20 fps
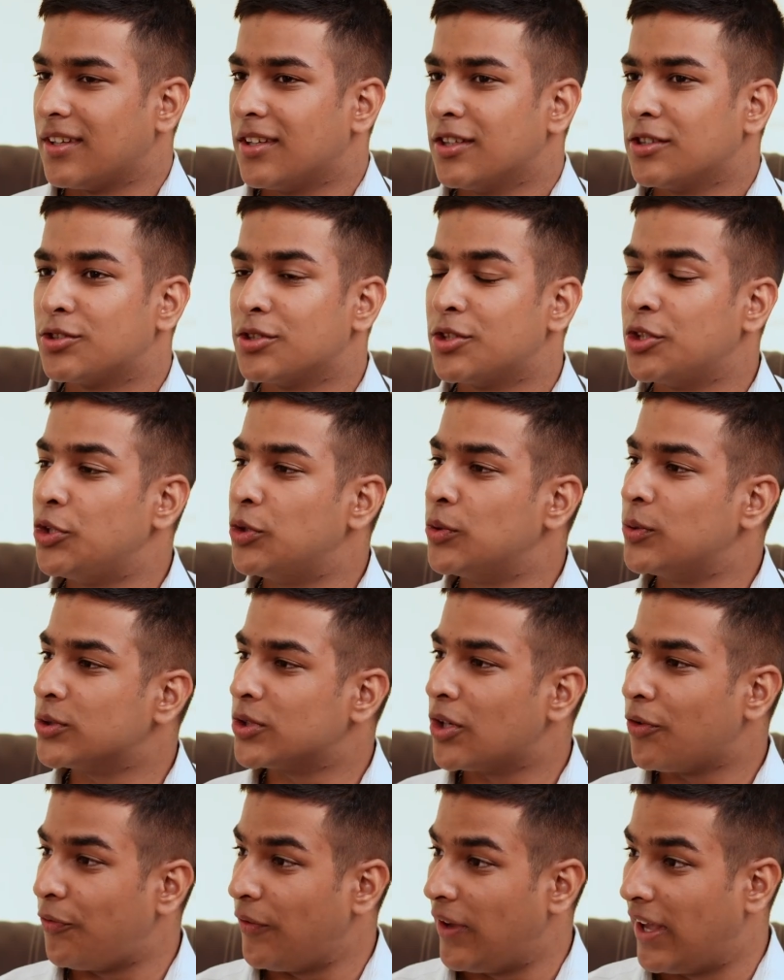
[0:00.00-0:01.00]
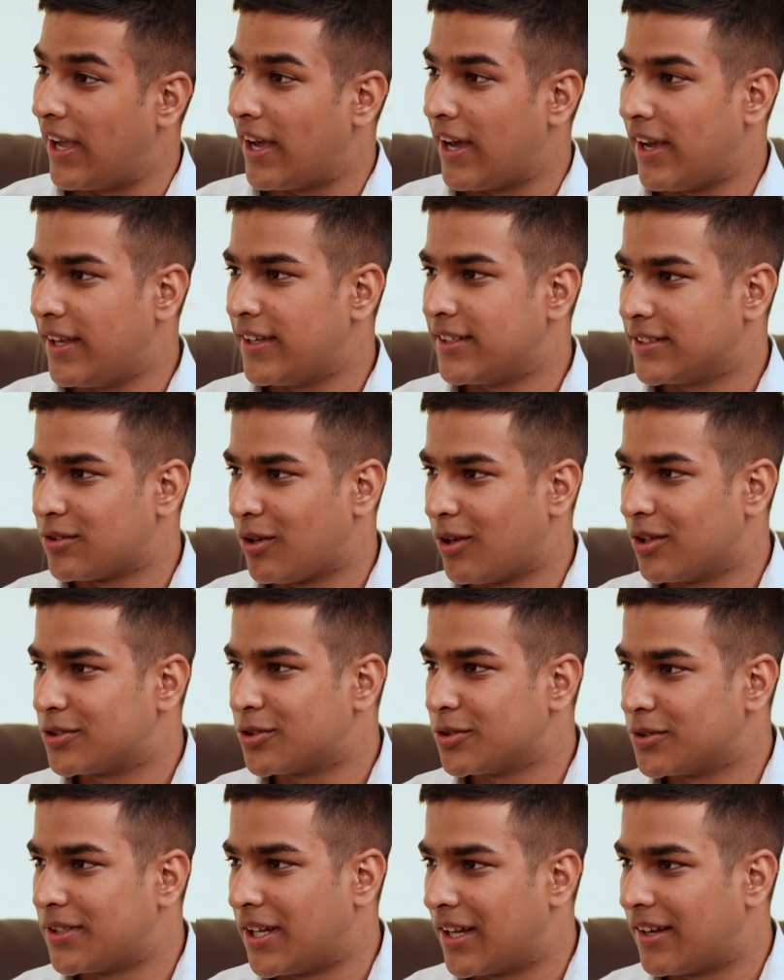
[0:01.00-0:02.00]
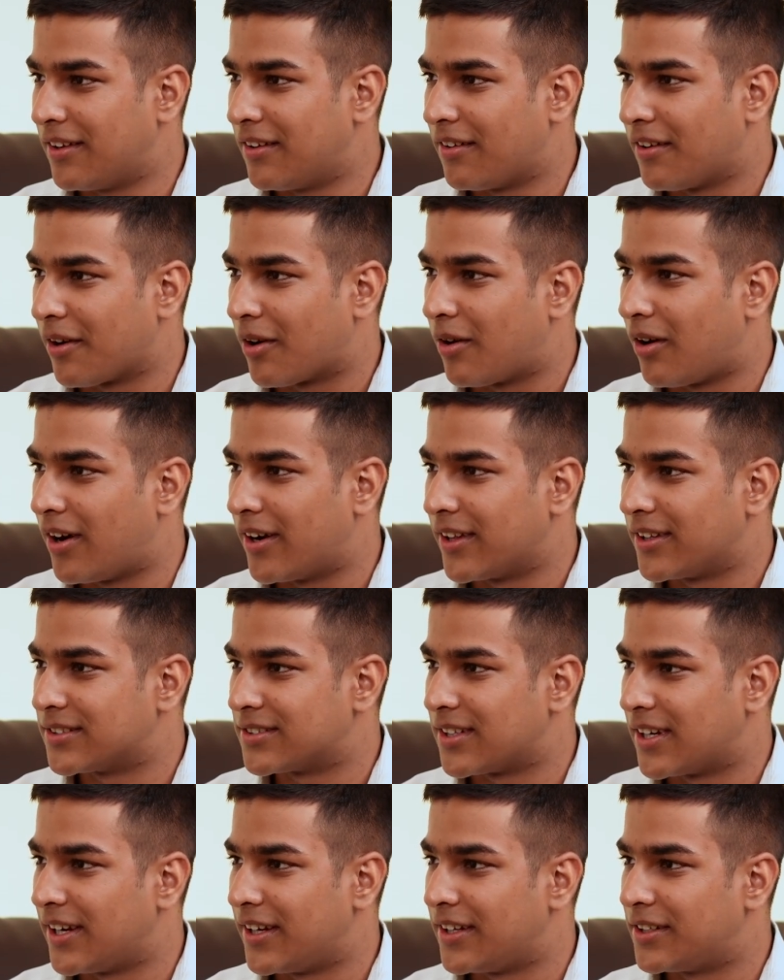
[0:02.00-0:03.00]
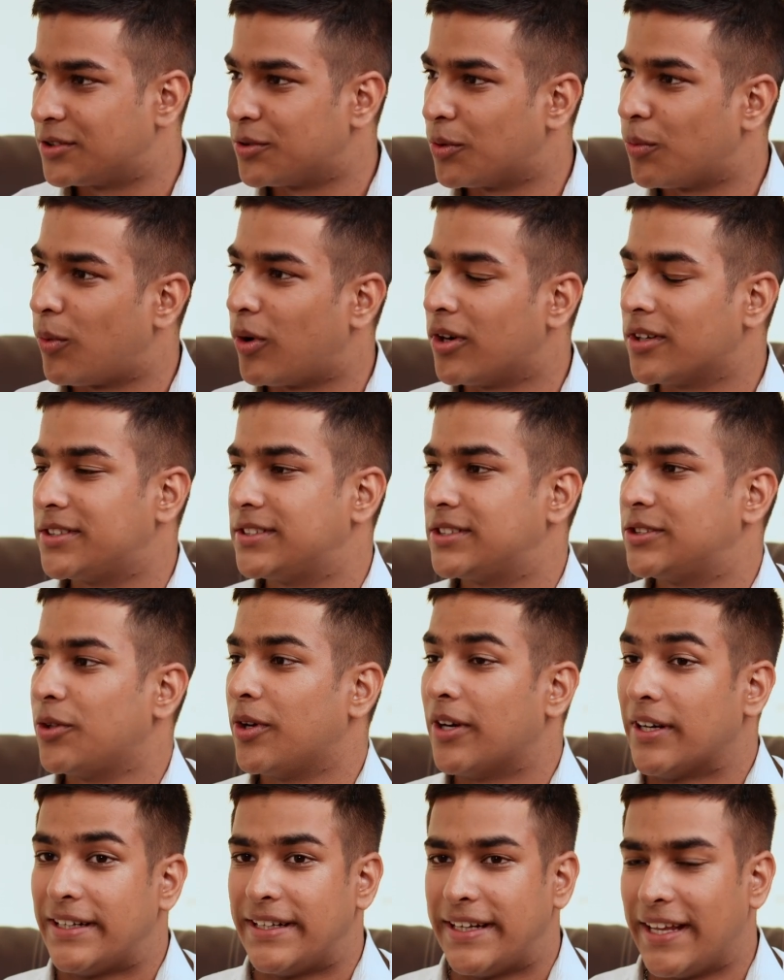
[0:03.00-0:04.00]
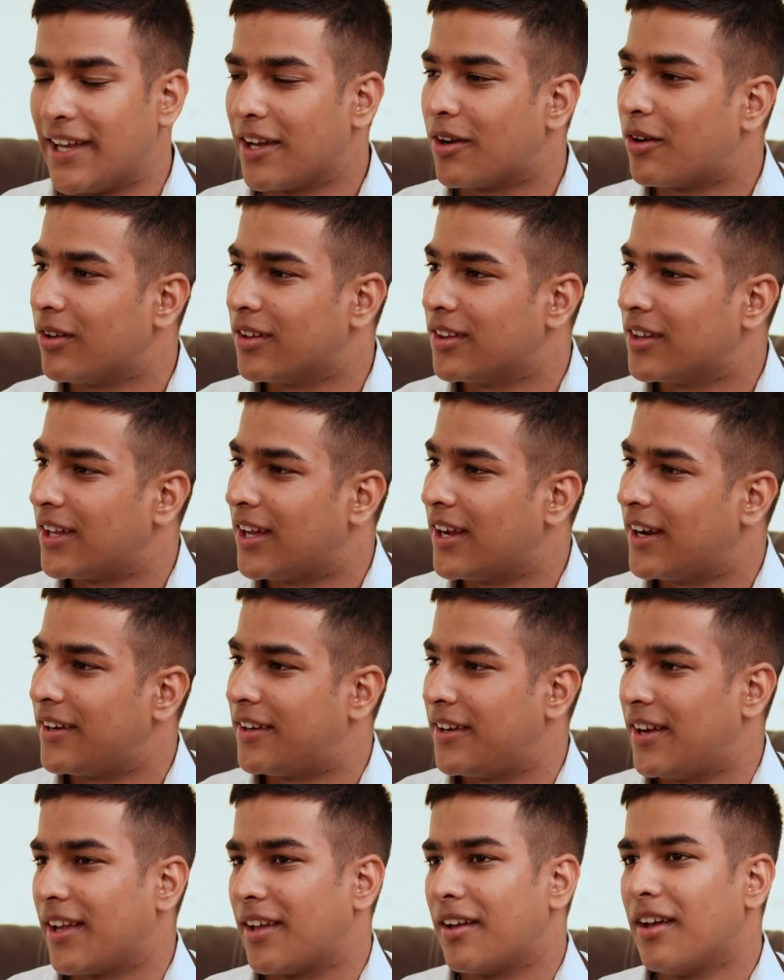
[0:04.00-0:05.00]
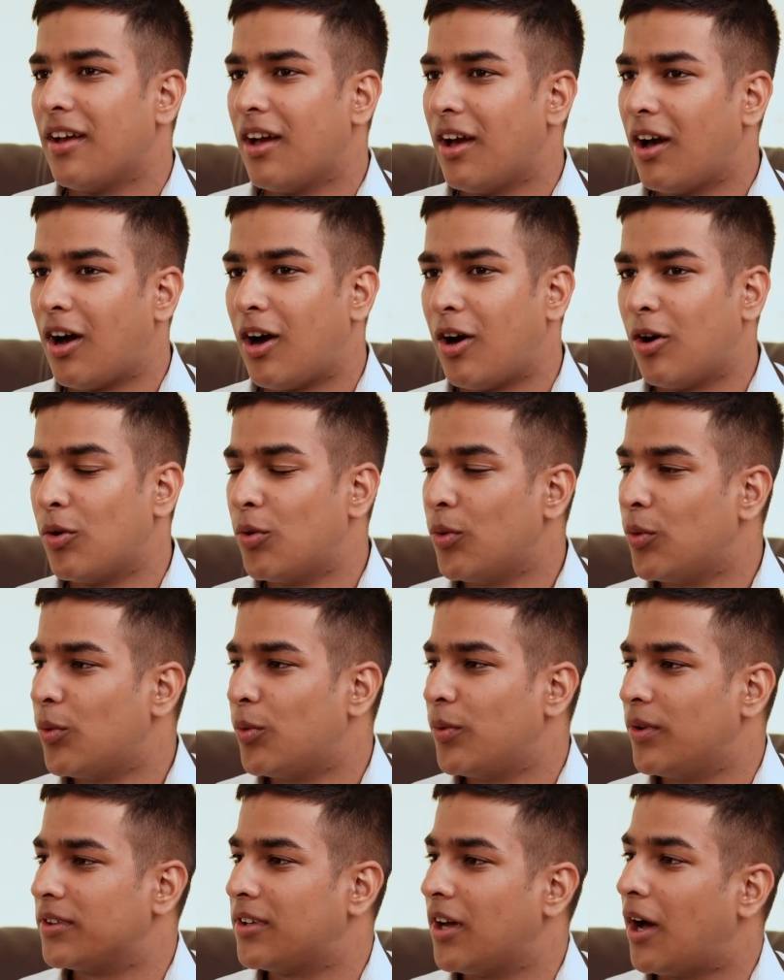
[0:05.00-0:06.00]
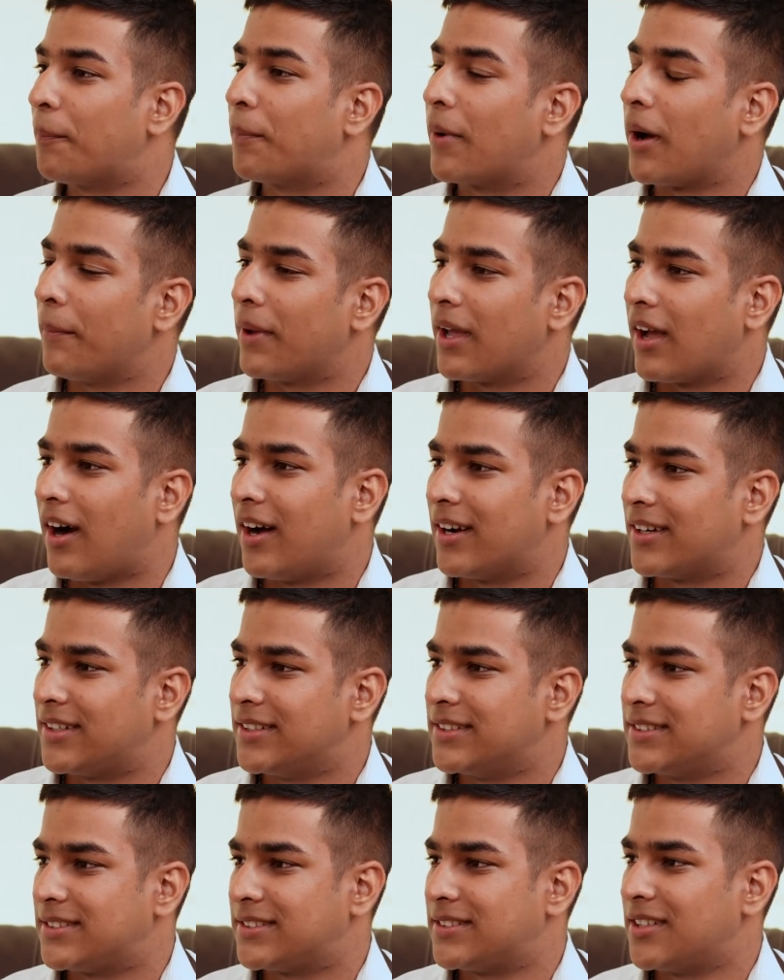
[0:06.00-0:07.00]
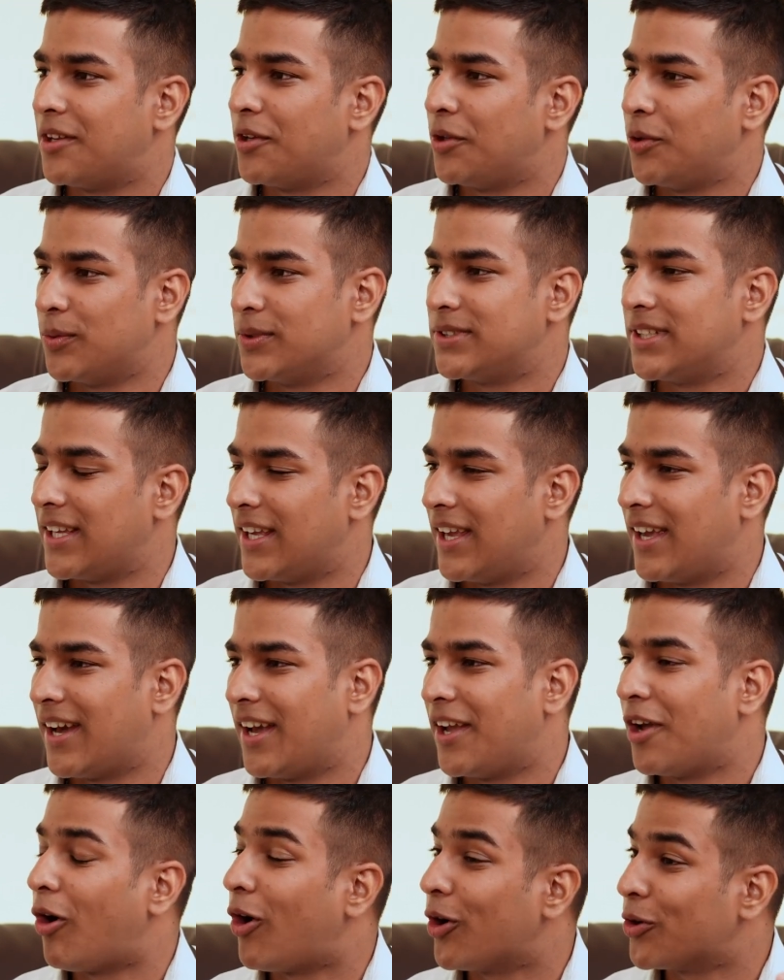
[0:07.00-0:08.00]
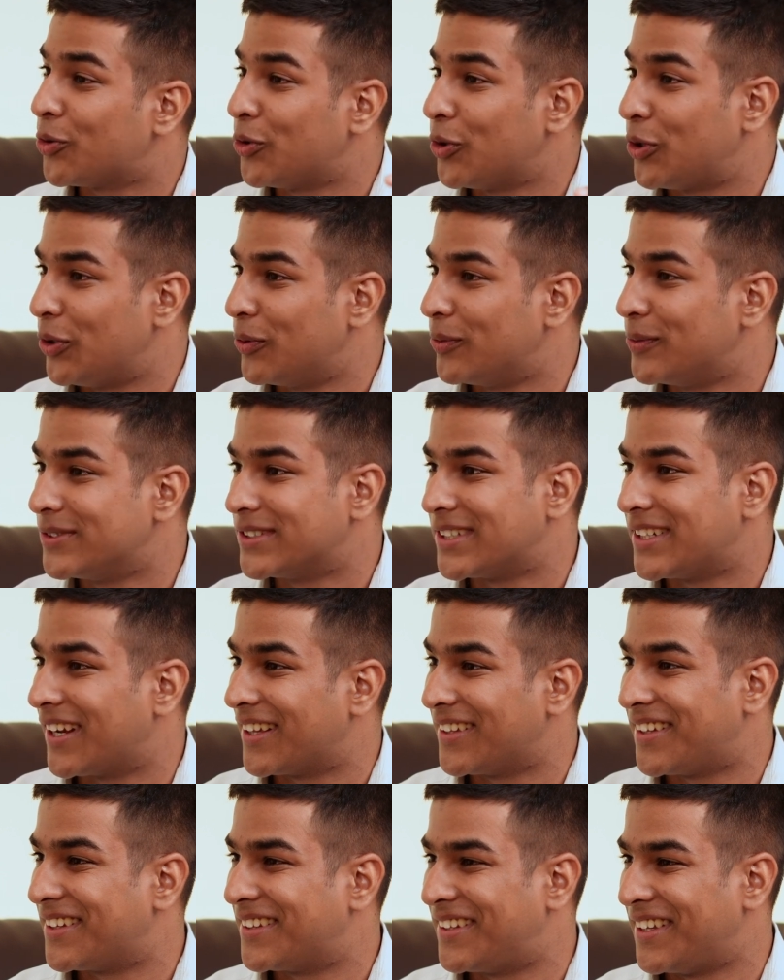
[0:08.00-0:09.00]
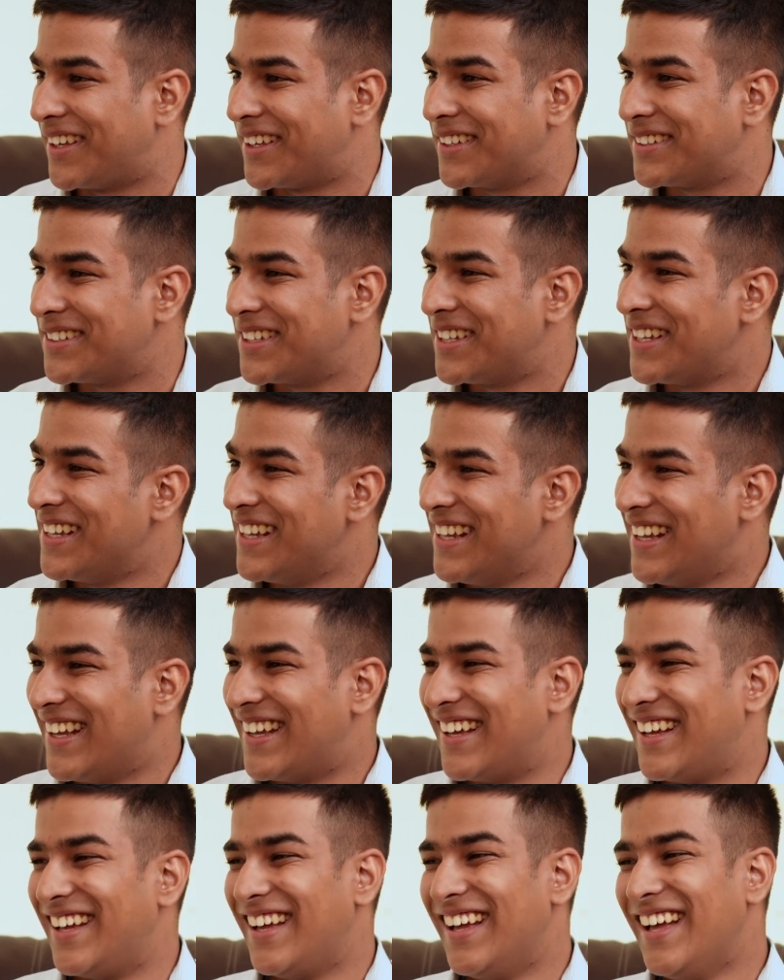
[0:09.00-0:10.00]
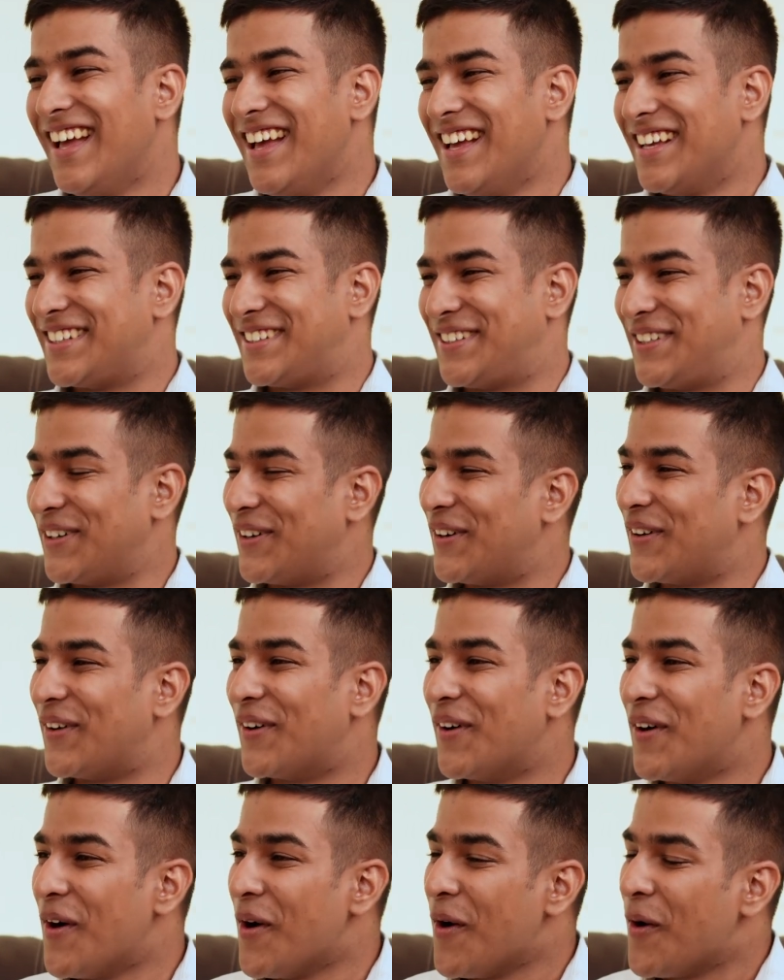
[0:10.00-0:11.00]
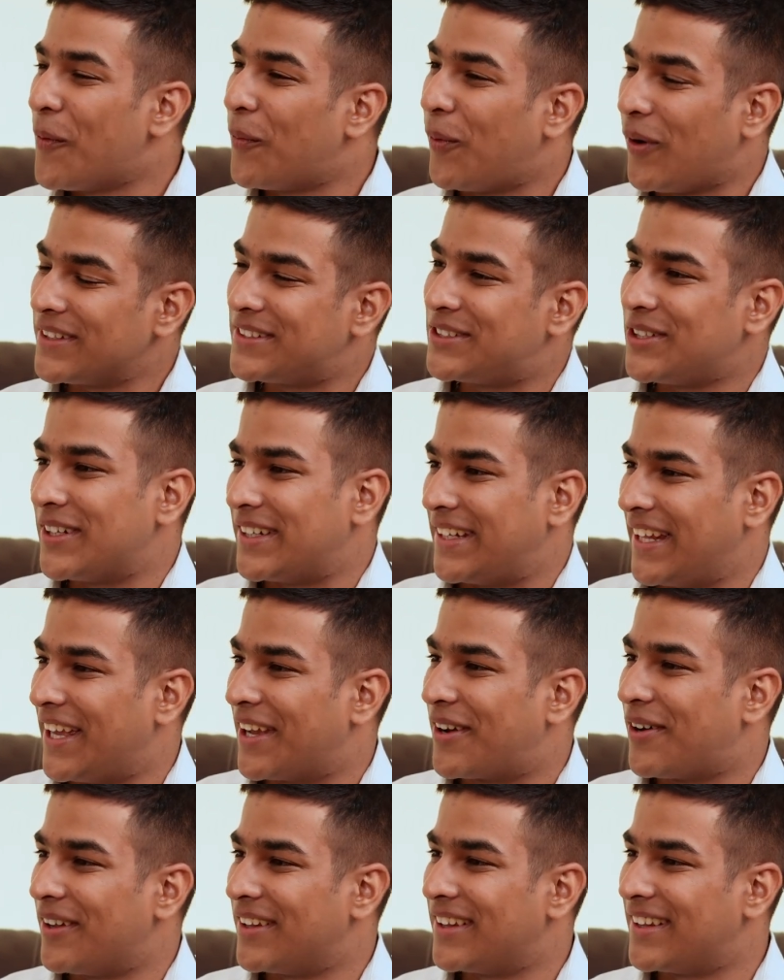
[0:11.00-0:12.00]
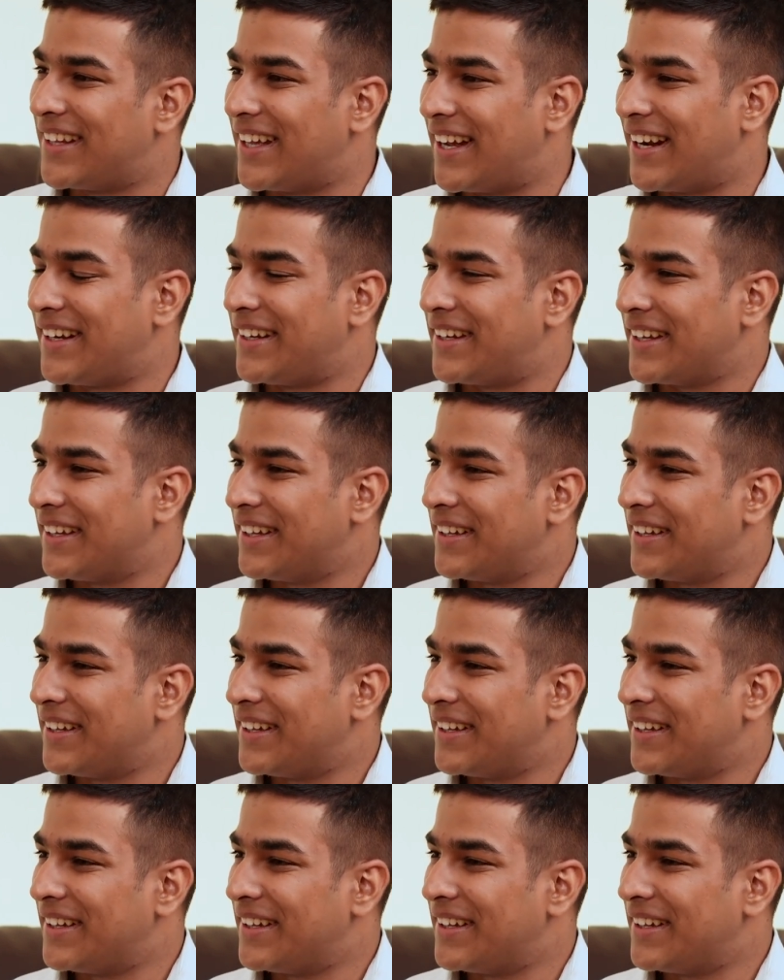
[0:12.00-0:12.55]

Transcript: So the use of AI is also done. So what's your take on that? Like how the upcoming artists are using auto tunes and other things. So what's your take on that?